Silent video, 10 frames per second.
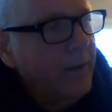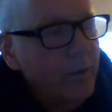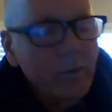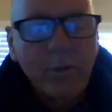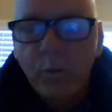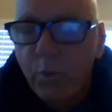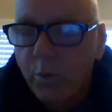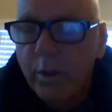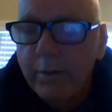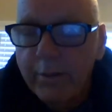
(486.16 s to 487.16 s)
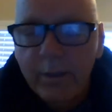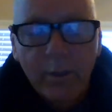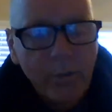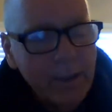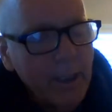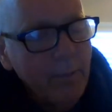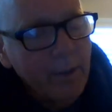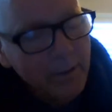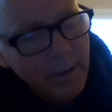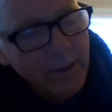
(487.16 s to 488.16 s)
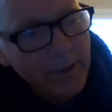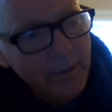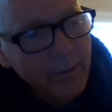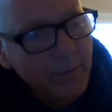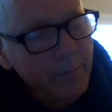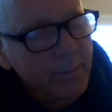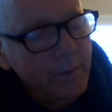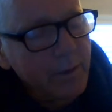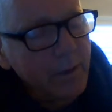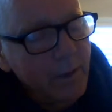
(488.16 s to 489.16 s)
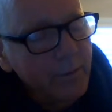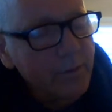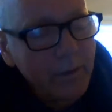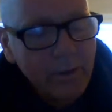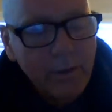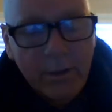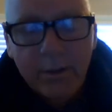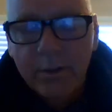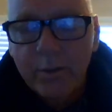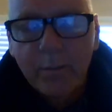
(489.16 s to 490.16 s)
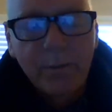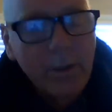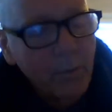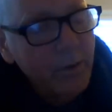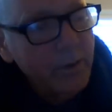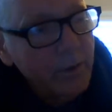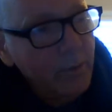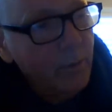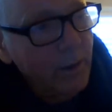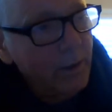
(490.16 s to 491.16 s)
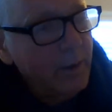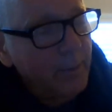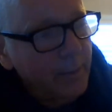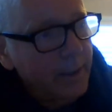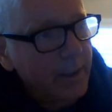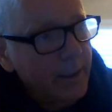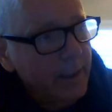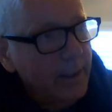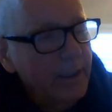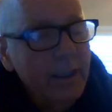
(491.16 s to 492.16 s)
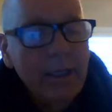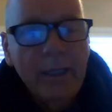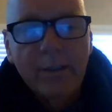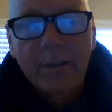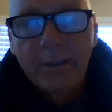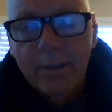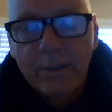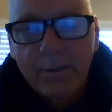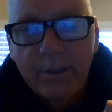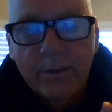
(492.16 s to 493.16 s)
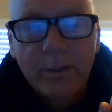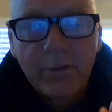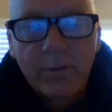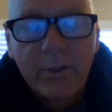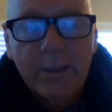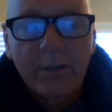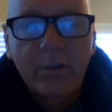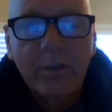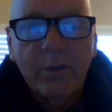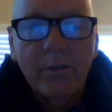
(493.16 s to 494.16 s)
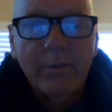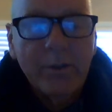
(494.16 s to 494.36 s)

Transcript: This was a warning that the Lord gave me. Because I asked him. I started talking to him. You know, what's what? Complaining? He said, yes. He said, just like the children of